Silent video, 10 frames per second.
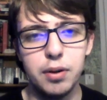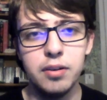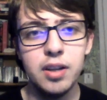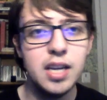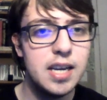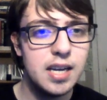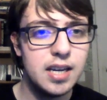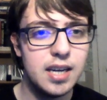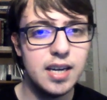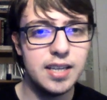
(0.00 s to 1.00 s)
But,
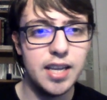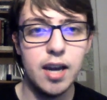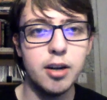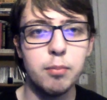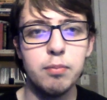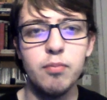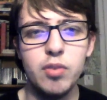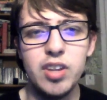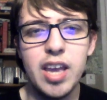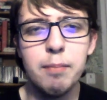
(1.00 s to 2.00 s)
yeah,
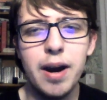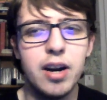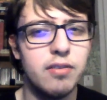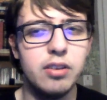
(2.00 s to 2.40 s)
The Empire,